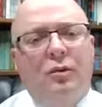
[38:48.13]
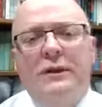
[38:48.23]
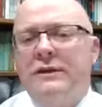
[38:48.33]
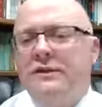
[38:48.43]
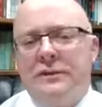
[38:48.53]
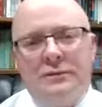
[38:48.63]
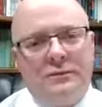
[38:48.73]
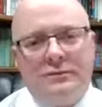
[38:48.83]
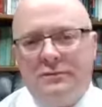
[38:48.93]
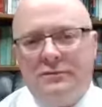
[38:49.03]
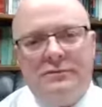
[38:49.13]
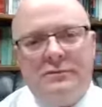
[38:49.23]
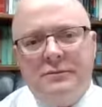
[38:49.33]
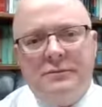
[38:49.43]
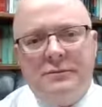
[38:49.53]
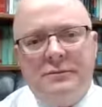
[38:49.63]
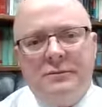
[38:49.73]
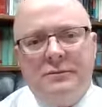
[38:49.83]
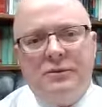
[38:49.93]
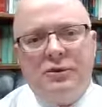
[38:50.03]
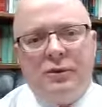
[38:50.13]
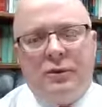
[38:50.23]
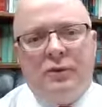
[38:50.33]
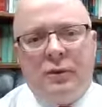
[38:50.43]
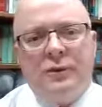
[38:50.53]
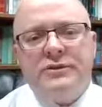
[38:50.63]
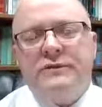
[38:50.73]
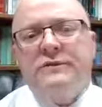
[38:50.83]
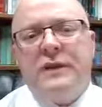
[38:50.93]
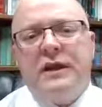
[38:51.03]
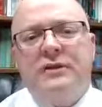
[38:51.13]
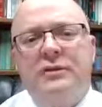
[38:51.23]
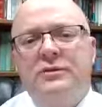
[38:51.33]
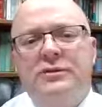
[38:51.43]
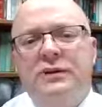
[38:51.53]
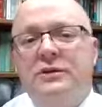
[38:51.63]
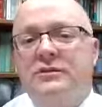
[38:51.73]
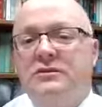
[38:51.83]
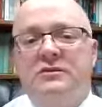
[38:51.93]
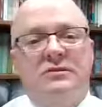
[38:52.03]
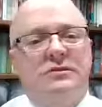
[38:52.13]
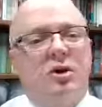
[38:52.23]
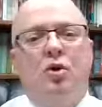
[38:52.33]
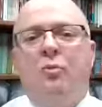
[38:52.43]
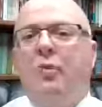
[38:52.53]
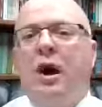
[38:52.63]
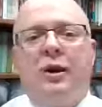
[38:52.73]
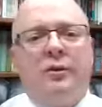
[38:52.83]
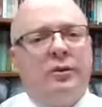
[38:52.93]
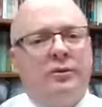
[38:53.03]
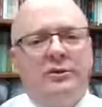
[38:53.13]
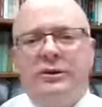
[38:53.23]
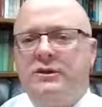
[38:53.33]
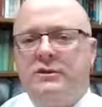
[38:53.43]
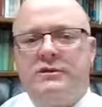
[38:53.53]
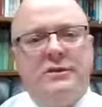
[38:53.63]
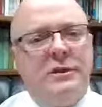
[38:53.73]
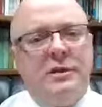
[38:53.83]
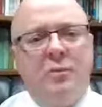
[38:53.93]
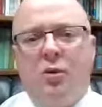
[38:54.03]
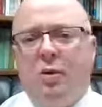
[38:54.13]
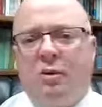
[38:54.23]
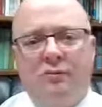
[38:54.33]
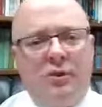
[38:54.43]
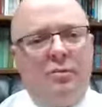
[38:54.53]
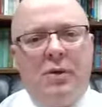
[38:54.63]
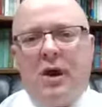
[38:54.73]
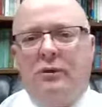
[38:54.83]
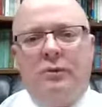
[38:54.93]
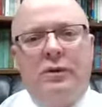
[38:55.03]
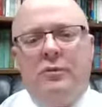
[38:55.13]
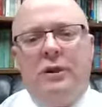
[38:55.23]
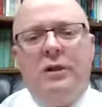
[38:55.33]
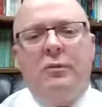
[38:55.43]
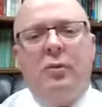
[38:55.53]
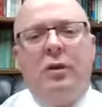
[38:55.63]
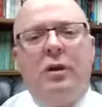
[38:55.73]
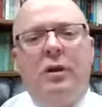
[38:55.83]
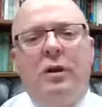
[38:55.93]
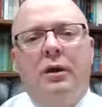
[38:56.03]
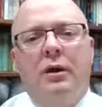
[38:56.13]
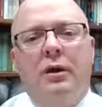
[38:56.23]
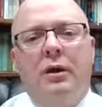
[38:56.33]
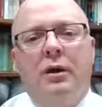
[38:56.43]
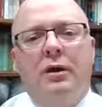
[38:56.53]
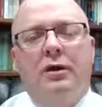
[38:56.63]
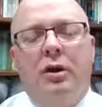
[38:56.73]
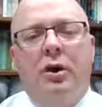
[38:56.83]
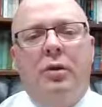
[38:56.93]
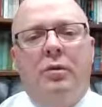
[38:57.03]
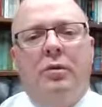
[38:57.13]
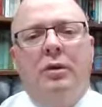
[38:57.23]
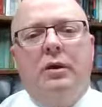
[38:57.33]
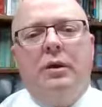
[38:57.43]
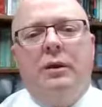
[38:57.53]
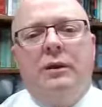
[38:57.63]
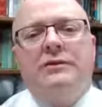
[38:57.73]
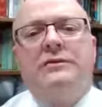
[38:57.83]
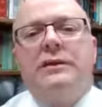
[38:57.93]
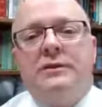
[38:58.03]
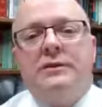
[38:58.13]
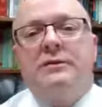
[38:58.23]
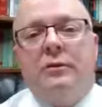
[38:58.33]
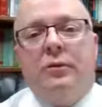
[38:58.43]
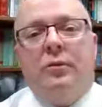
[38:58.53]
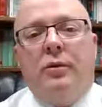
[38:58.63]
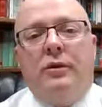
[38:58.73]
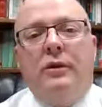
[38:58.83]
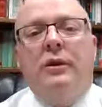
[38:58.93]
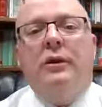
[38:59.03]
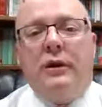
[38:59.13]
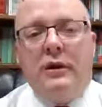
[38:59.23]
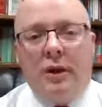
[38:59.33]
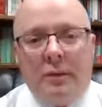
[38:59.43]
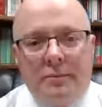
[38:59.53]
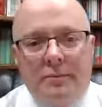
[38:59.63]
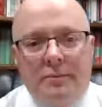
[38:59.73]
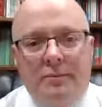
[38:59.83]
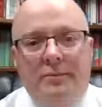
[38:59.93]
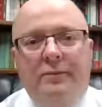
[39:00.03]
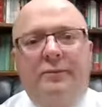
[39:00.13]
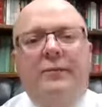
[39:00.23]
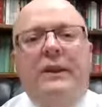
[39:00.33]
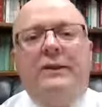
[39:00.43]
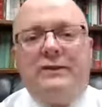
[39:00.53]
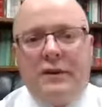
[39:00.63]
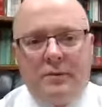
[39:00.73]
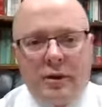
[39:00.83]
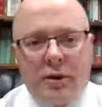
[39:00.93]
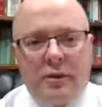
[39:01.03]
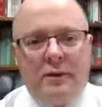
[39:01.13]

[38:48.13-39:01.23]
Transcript: Don't listen to the voice of Satan who says, Don't bother Jesus anymore. Don't bother with him anymore. No, let's listen to the Lord. Get up. Let's keep